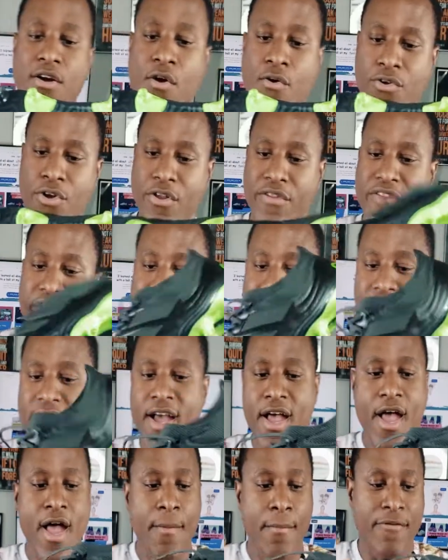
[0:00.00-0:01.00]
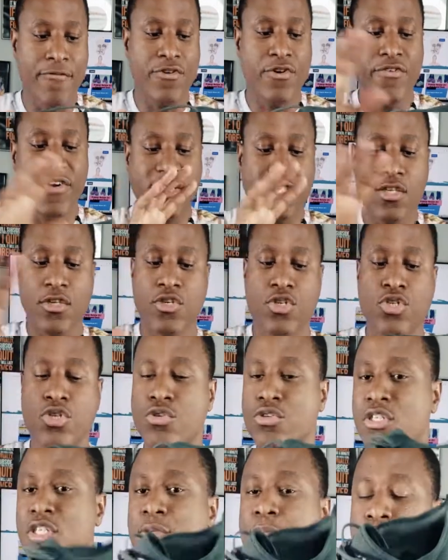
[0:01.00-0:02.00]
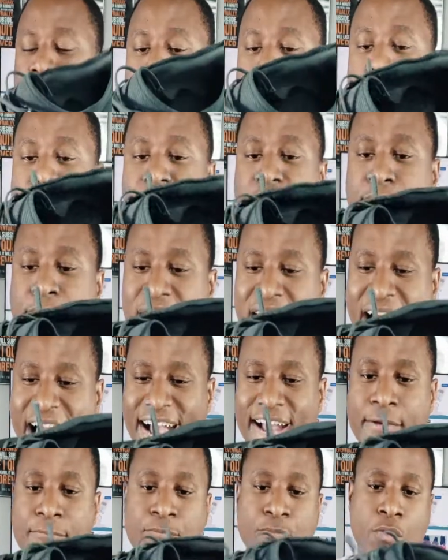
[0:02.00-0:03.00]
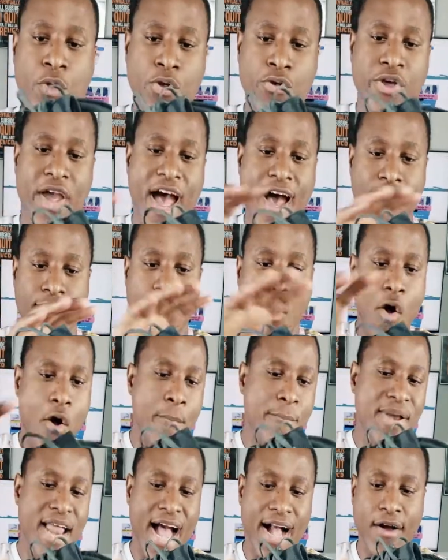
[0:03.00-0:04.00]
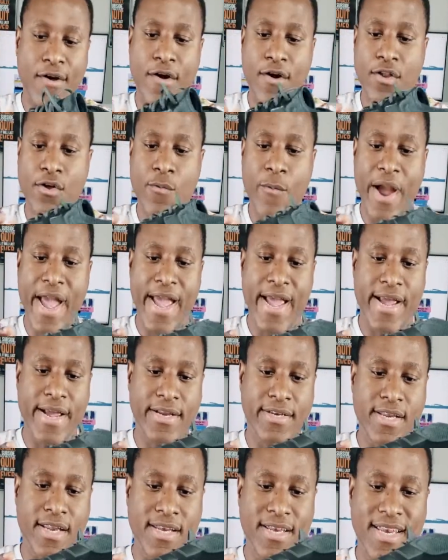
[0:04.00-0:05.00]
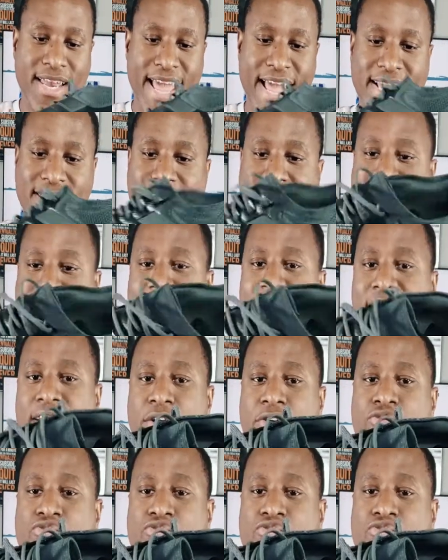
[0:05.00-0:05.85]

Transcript: going on there, but for the rest of the shoes, it's pretty much black. You have all black colorway. The lace is kind of